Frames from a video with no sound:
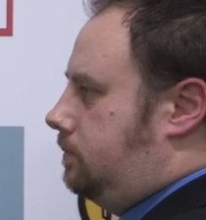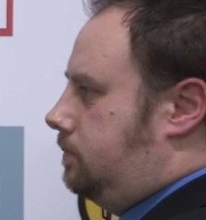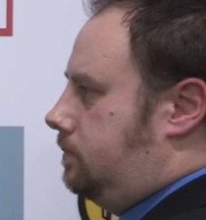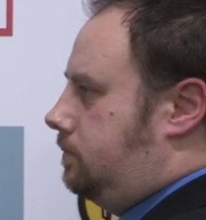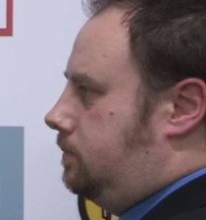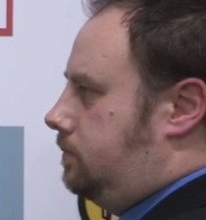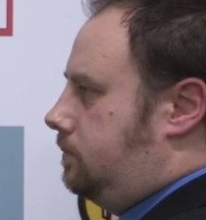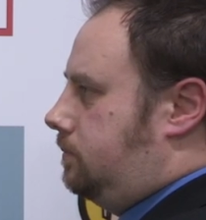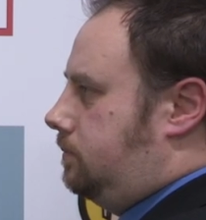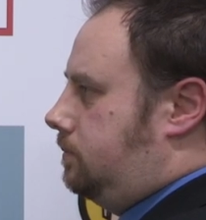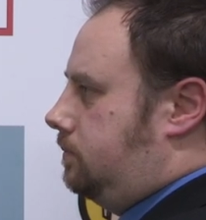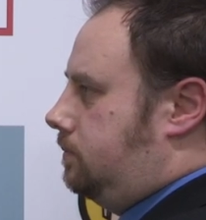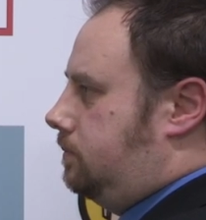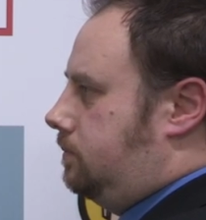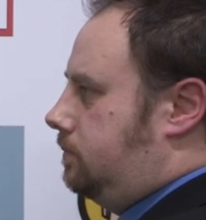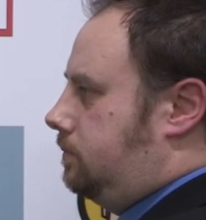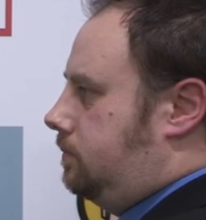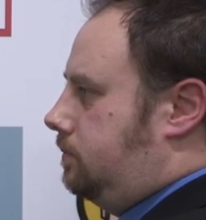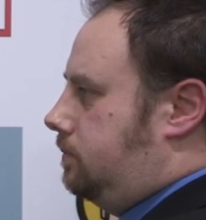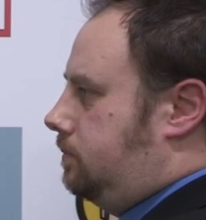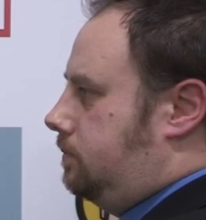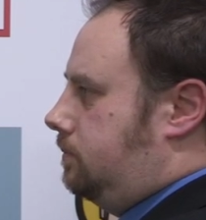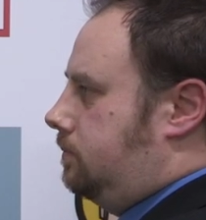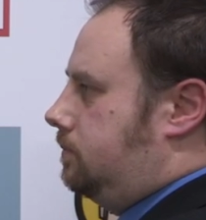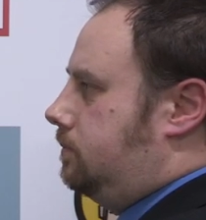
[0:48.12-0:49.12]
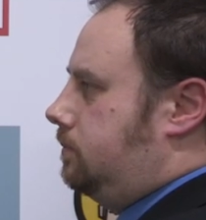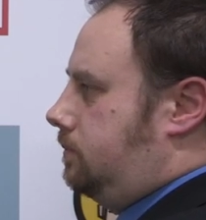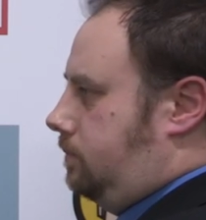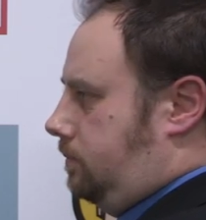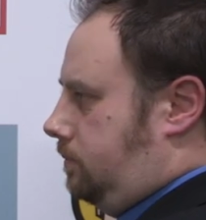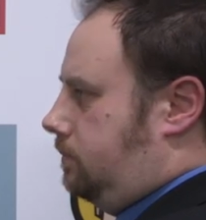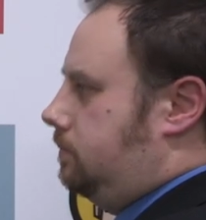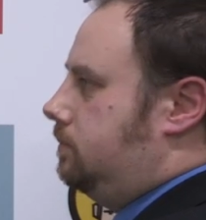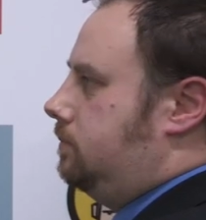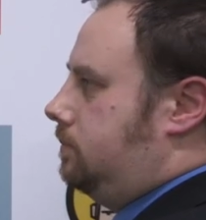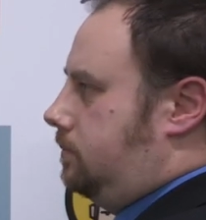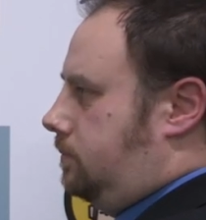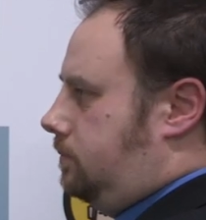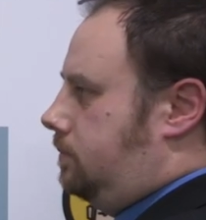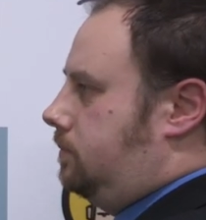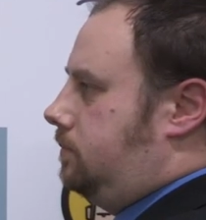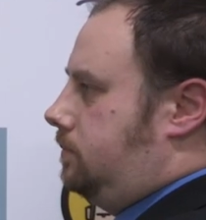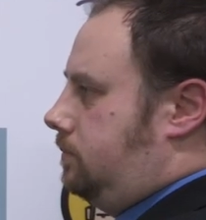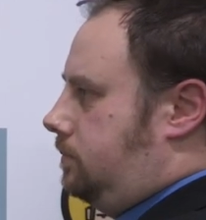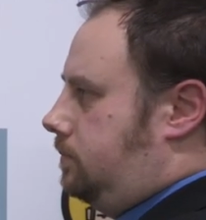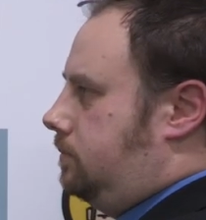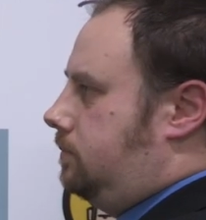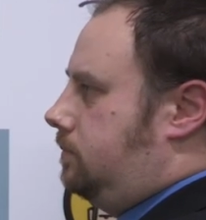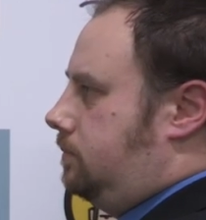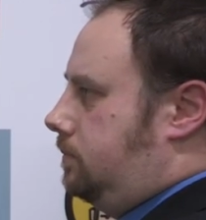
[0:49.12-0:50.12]

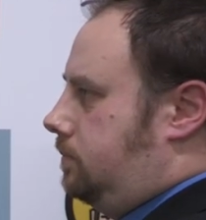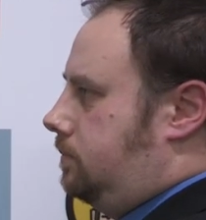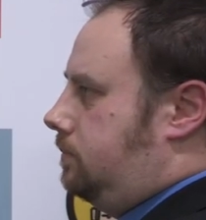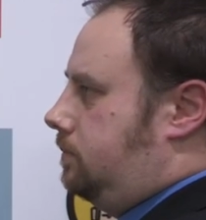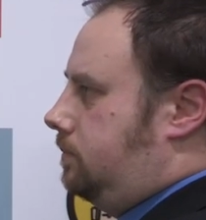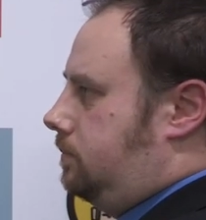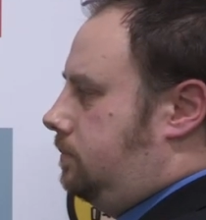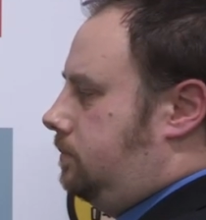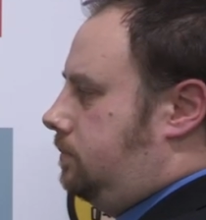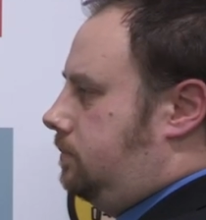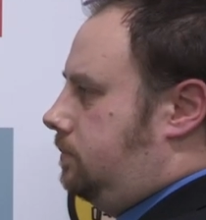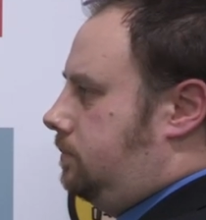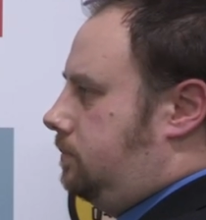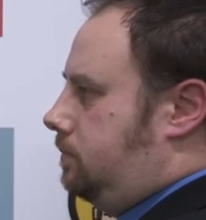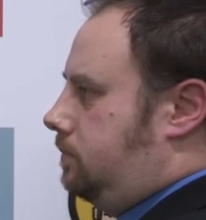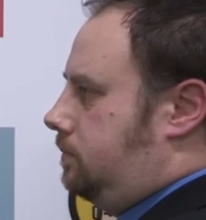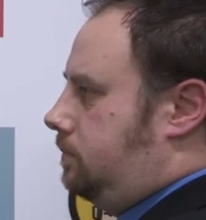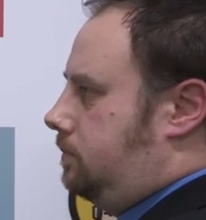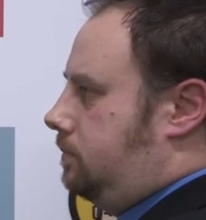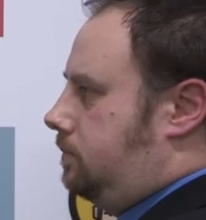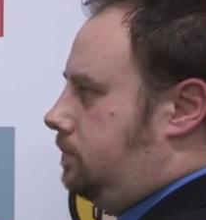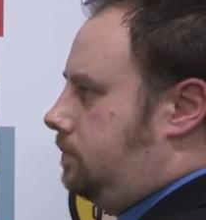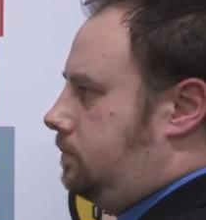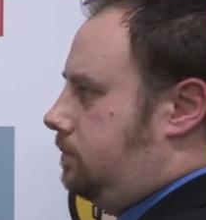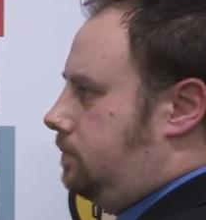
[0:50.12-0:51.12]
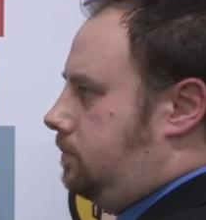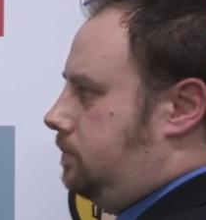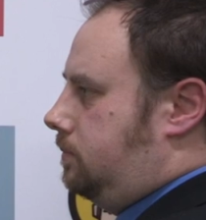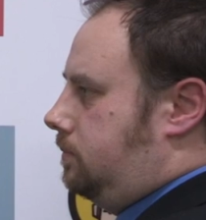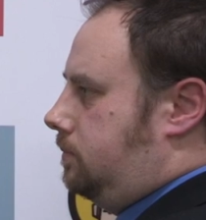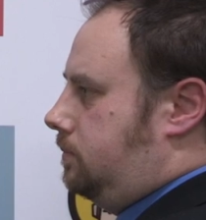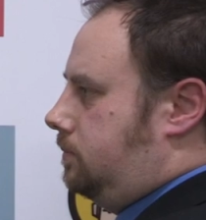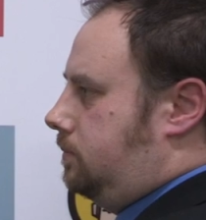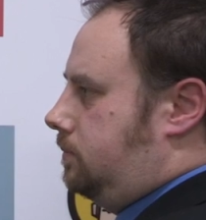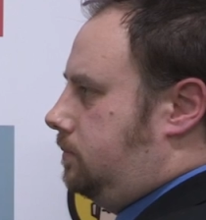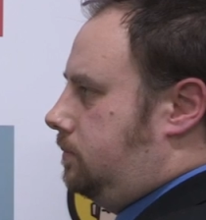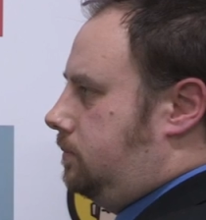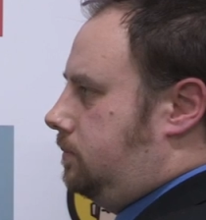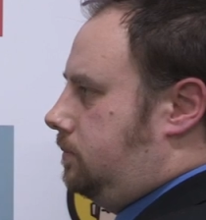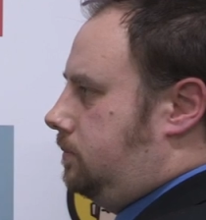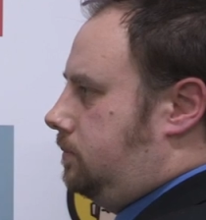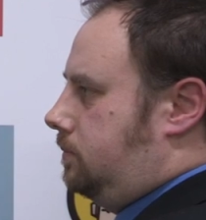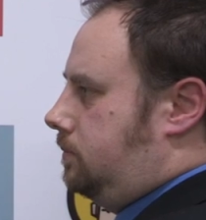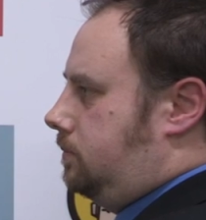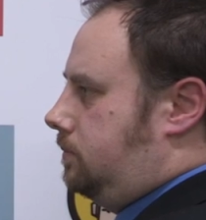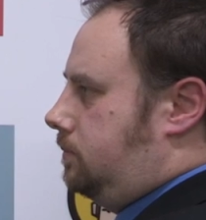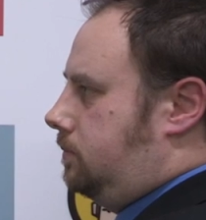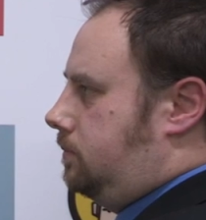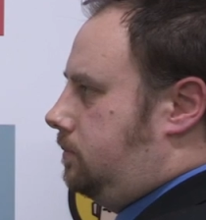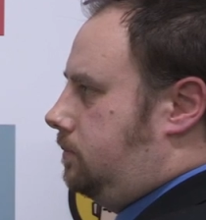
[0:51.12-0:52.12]

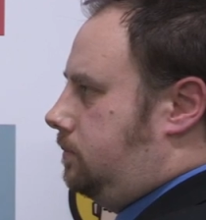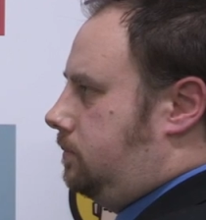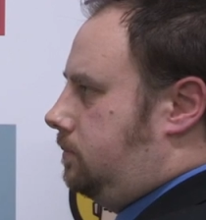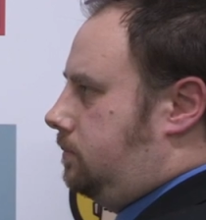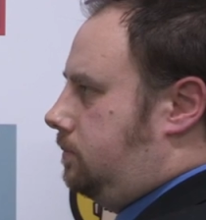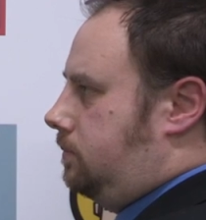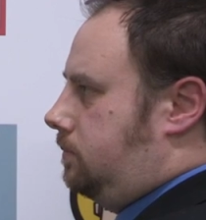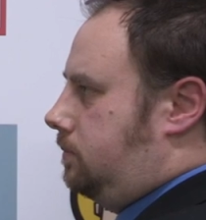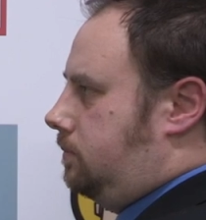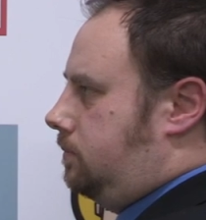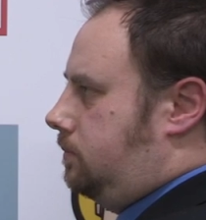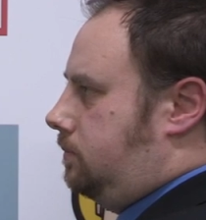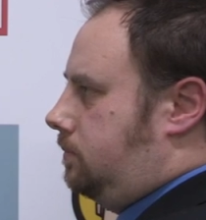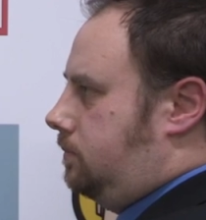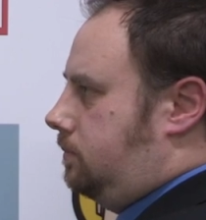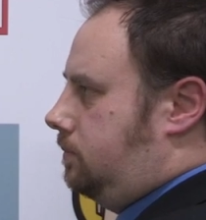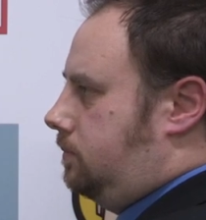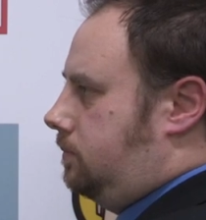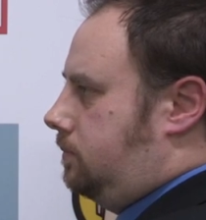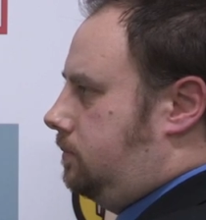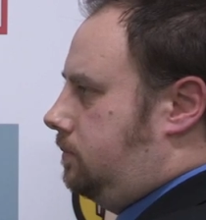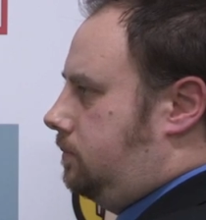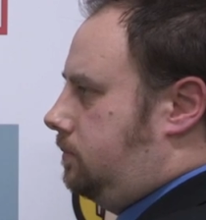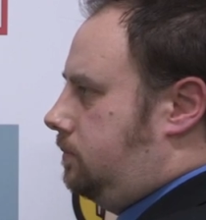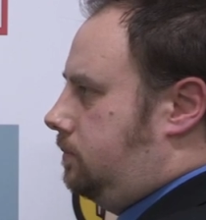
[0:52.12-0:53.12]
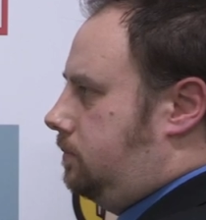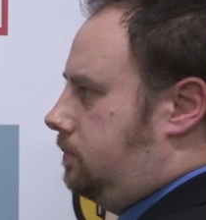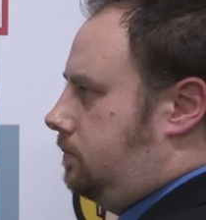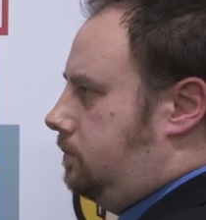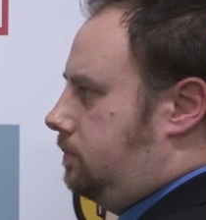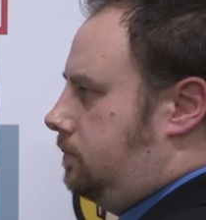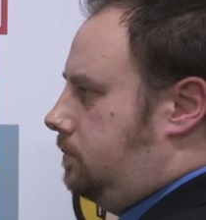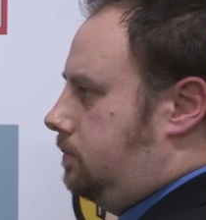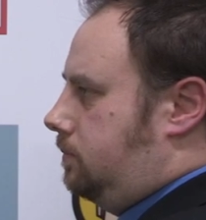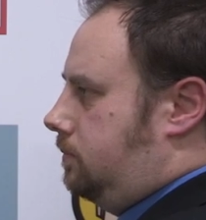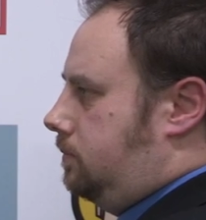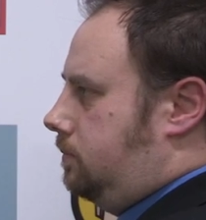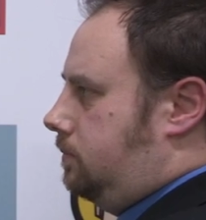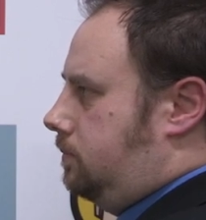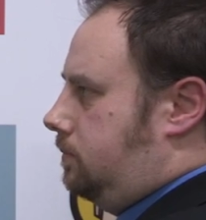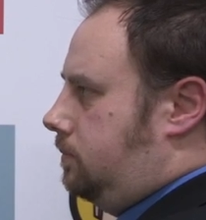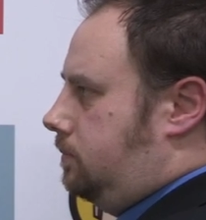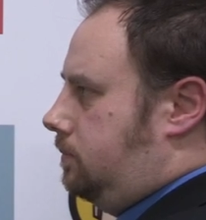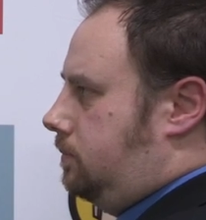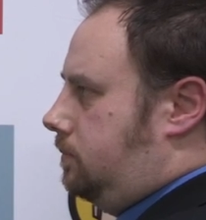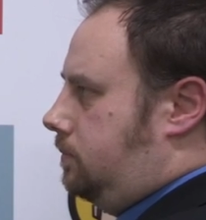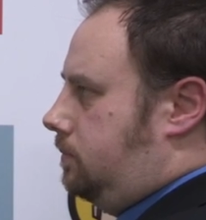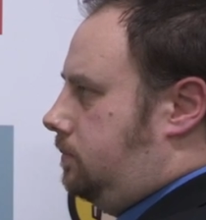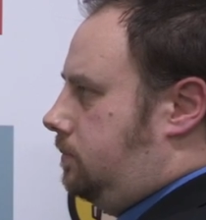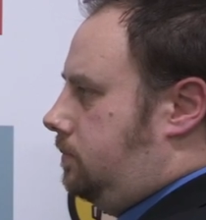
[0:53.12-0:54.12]

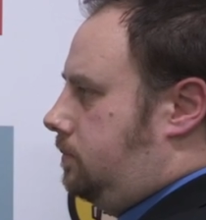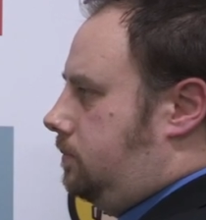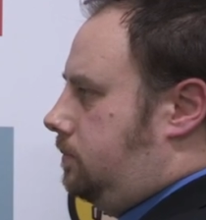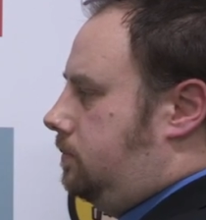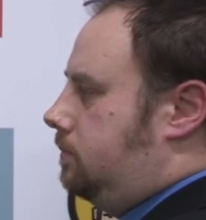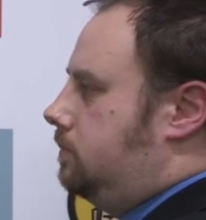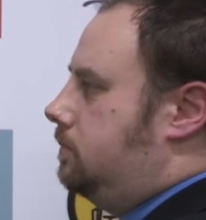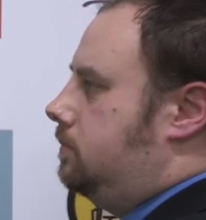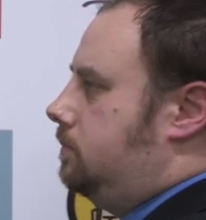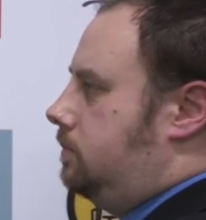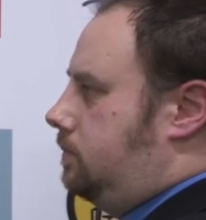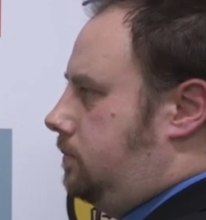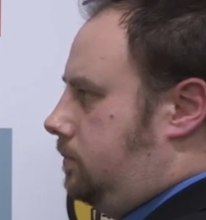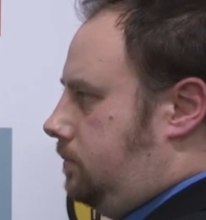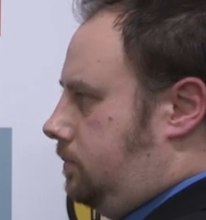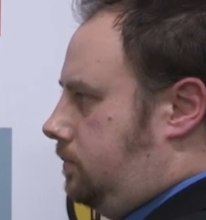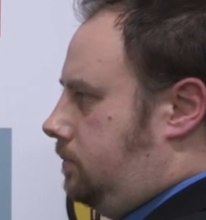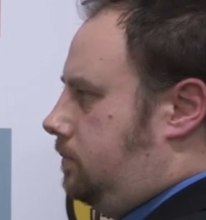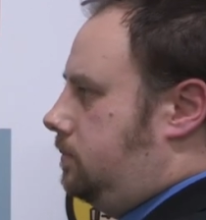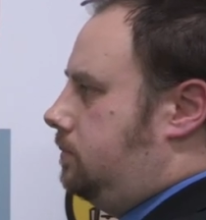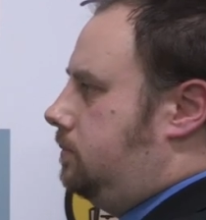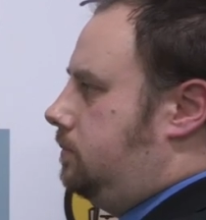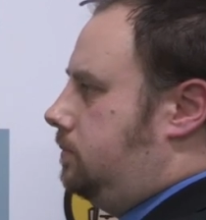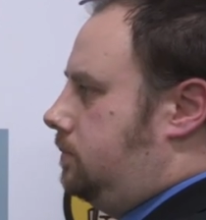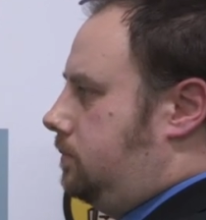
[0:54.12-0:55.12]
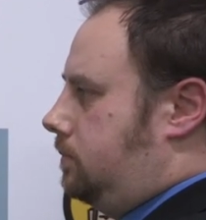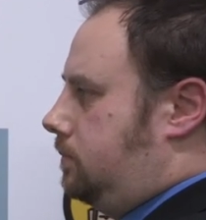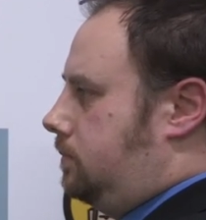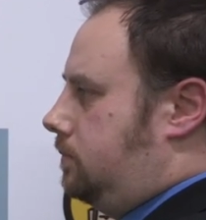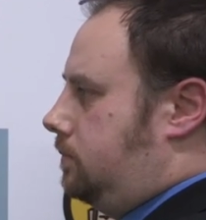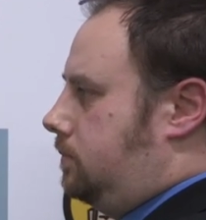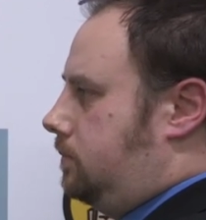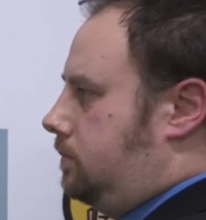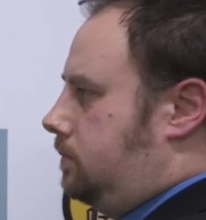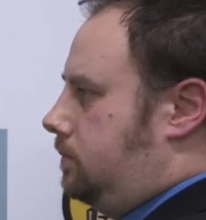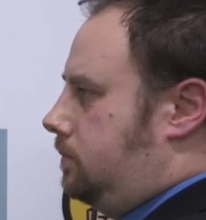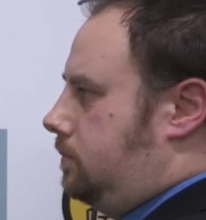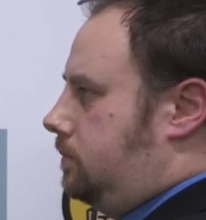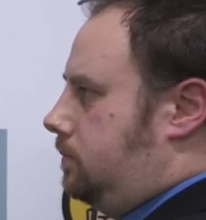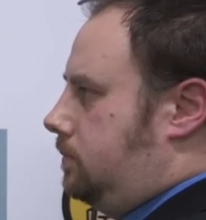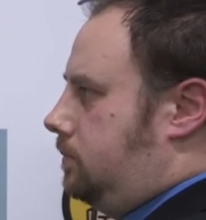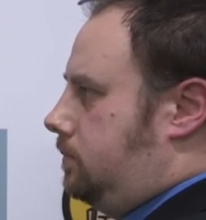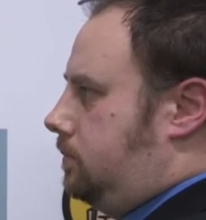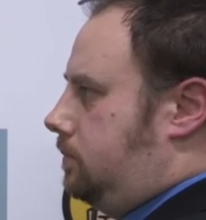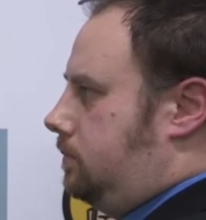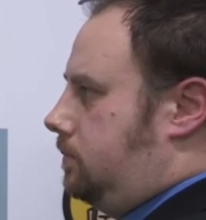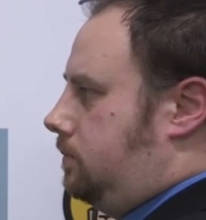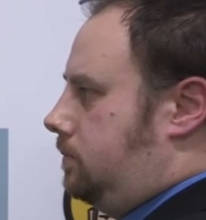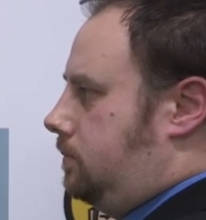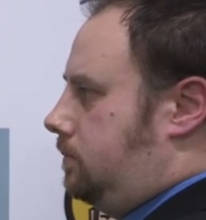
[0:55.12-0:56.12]
This person isn't speaking.